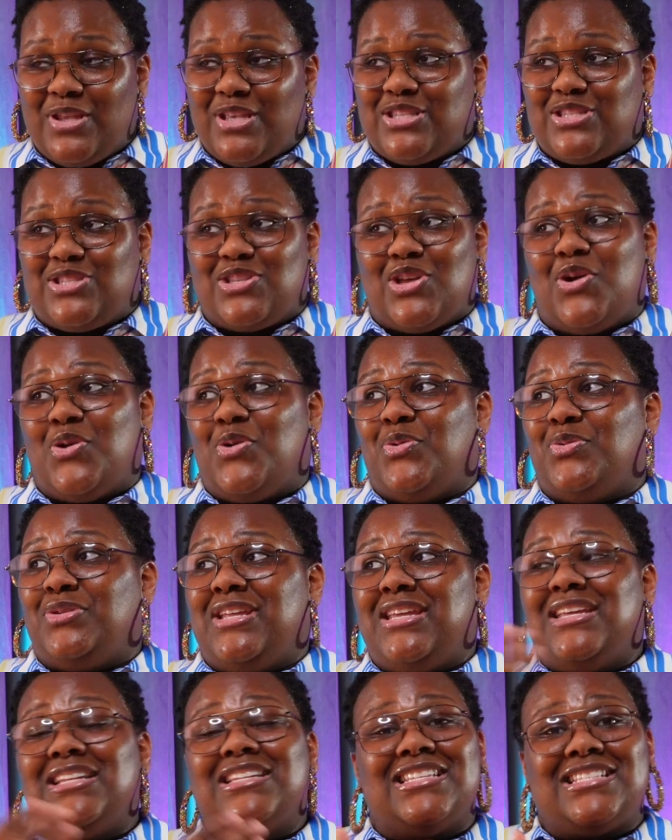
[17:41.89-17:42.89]
So,
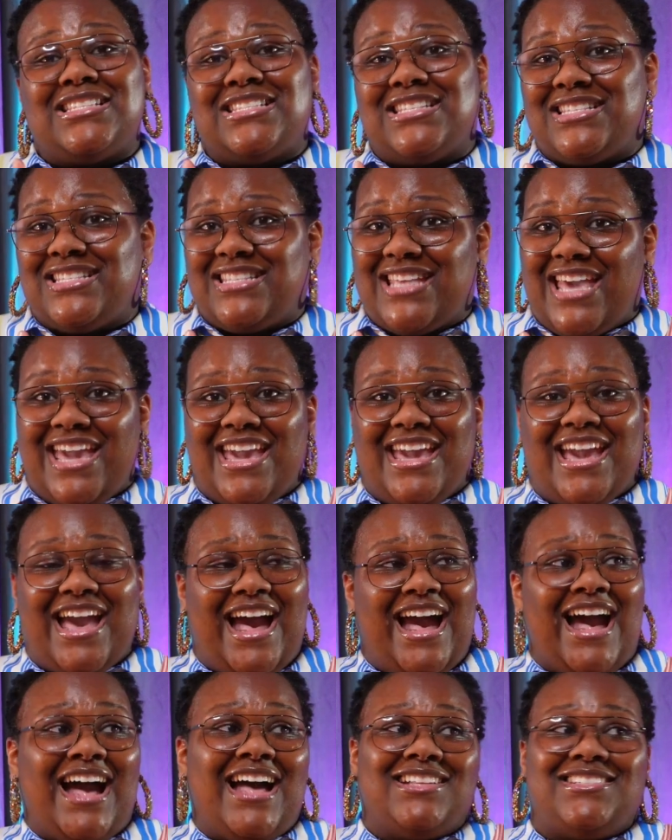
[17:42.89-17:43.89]
needless to say,
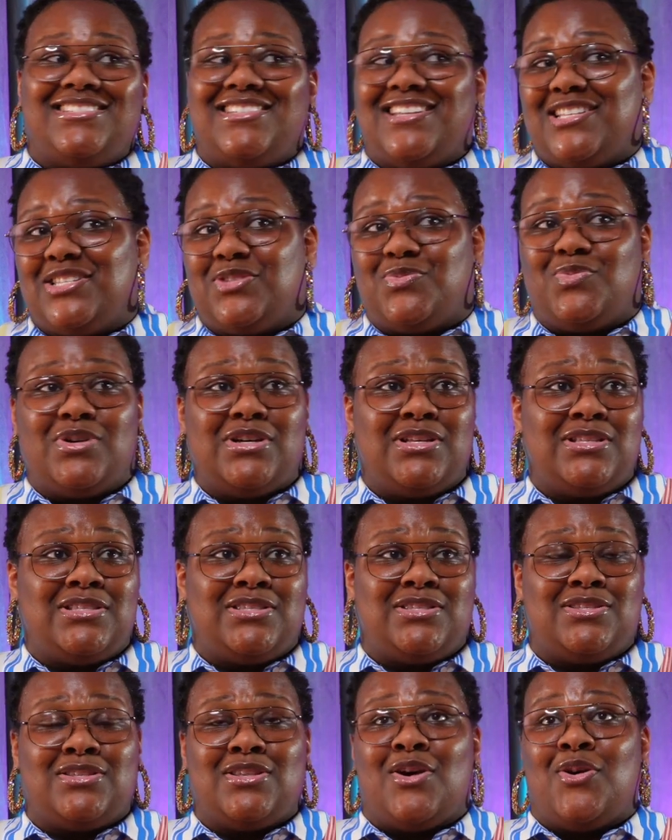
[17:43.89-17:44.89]
I just was
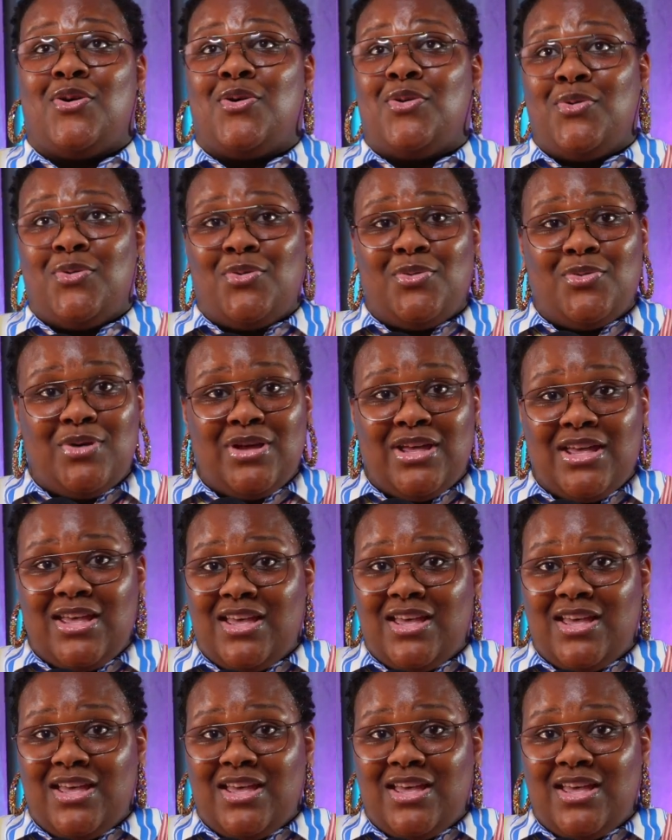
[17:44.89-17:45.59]
so